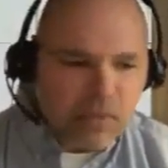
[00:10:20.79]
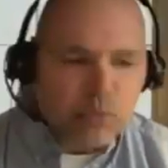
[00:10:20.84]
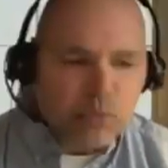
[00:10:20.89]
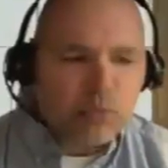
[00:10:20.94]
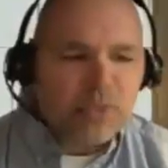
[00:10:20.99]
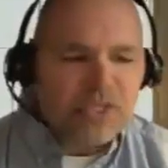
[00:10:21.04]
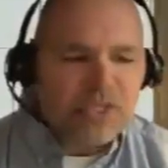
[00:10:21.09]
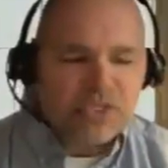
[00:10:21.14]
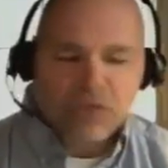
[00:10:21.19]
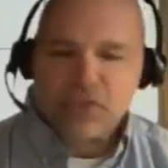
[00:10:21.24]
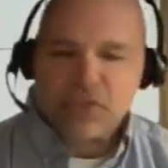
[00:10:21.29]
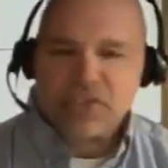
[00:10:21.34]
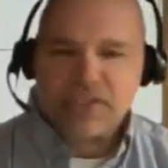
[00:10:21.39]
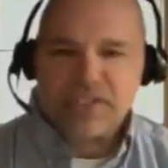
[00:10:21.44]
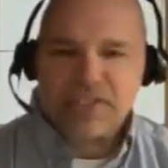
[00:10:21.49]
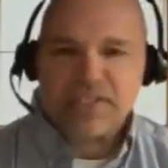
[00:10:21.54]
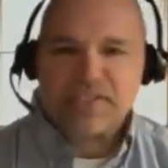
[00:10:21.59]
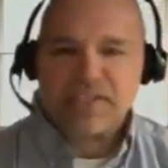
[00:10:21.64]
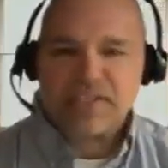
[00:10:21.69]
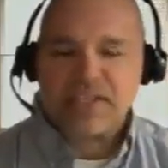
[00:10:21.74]
researching
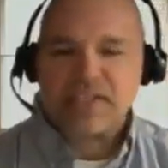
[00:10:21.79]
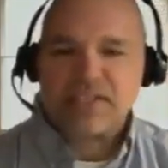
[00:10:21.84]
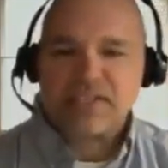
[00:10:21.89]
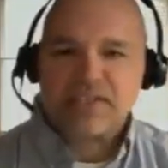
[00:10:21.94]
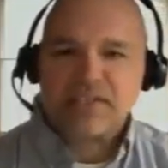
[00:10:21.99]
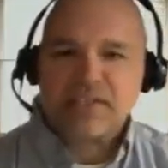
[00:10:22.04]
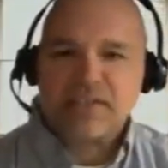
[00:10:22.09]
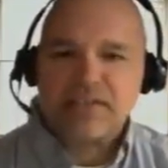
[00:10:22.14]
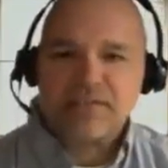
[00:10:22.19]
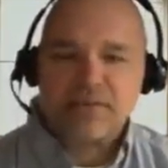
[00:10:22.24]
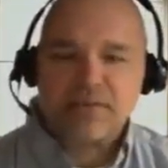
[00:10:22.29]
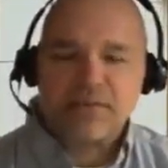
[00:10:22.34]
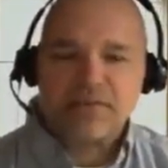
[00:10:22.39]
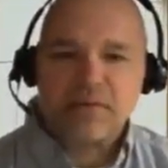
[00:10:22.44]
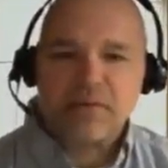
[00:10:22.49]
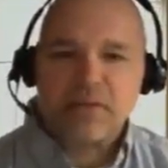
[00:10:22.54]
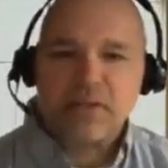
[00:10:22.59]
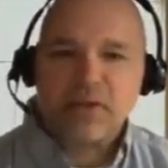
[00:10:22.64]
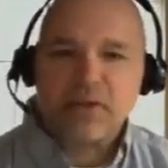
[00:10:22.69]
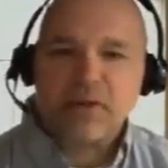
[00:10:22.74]
these things uh, for a
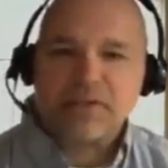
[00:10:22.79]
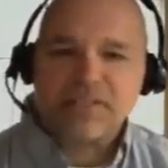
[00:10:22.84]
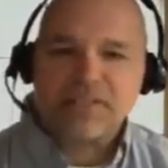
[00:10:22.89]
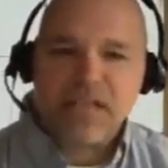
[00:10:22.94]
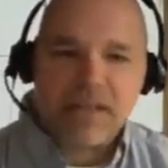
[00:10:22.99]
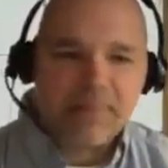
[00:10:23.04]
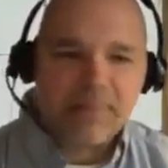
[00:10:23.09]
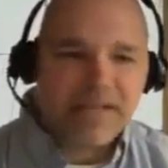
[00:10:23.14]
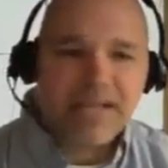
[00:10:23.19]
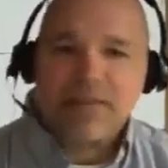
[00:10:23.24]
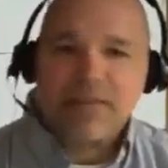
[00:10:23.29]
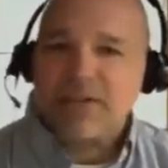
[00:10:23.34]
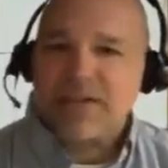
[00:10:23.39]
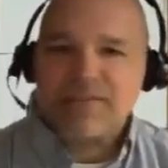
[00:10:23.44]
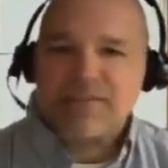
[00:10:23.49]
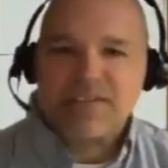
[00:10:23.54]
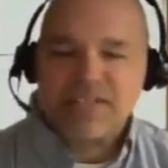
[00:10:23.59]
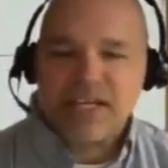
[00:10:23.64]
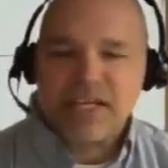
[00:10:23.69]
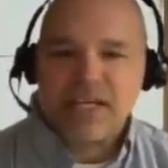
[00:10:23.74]
very long time, and I don't
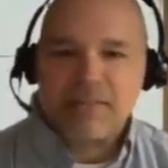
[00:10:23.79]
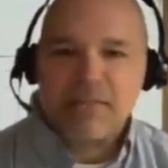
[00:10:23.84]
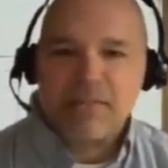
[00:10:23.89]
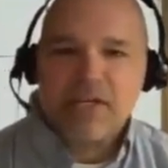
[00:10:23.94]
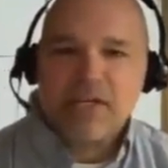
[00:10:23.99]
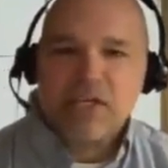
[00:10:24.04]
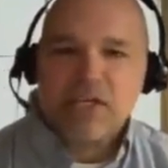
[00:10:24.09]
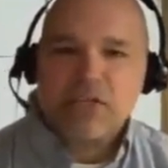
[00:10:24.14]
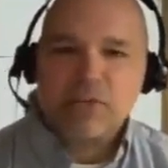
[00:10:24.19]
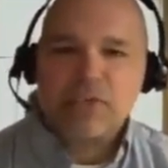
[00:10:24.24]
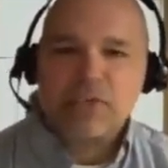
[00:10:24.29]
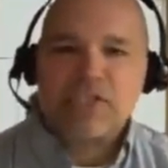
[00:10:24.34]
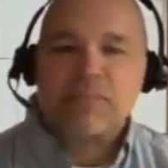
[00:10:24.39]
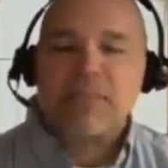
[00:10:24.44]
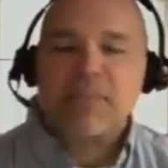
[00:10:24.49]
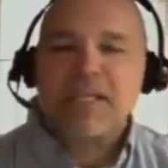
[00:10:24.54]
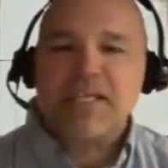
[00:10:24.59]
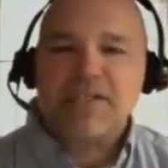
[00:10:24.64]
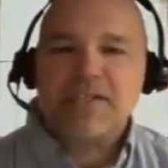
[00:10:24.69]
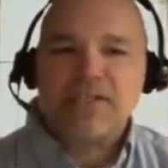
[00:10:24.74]
have the time to
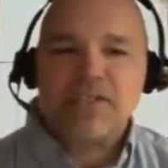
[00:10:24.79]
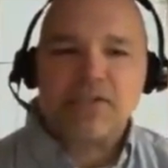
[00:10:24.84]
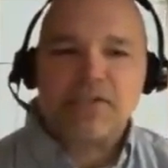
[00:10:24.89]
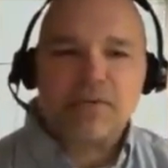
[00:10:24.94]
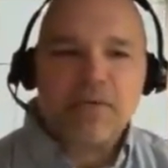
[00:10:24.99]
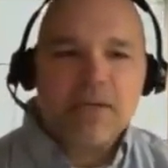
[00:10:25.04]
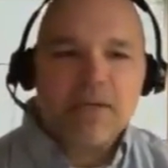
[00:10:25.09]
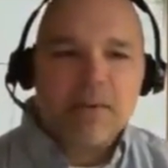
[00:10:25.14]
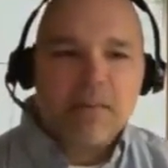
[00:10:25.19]
explain it to you.